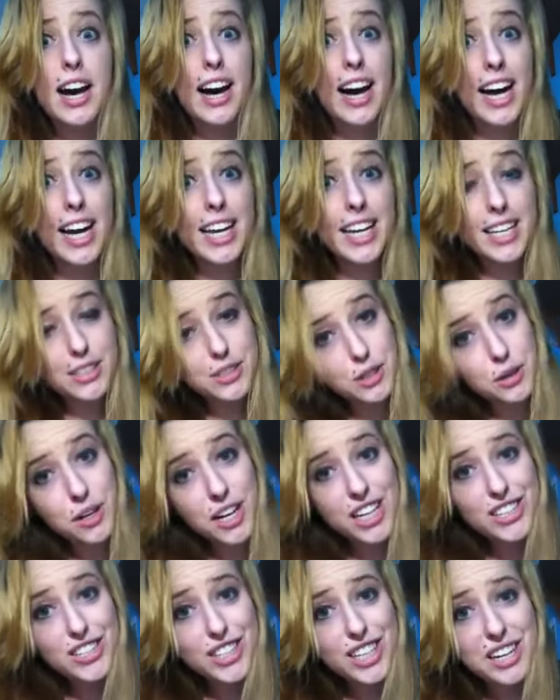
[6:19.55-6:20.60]
I don't
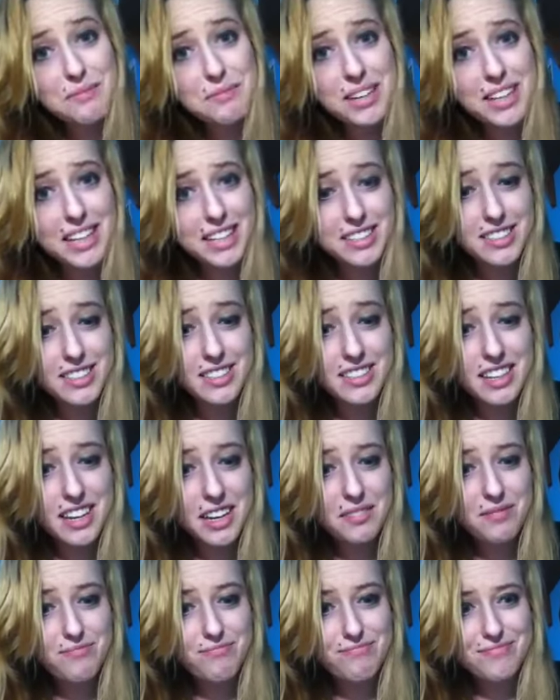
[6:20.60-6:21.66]
actually have my license
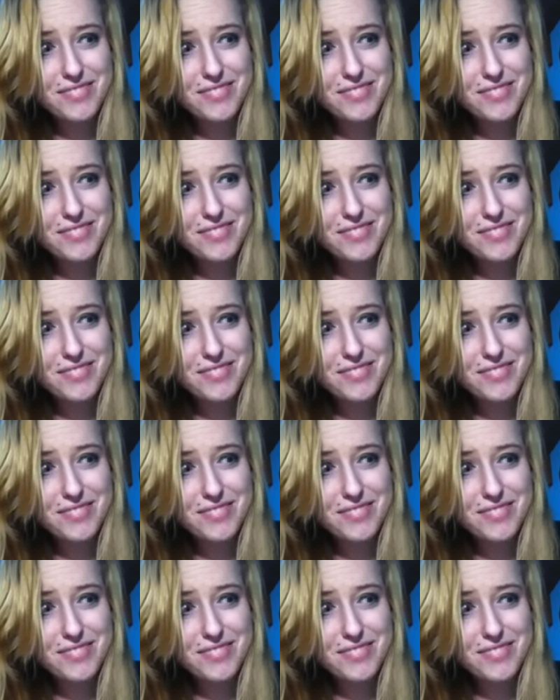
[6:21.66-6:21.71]
yet,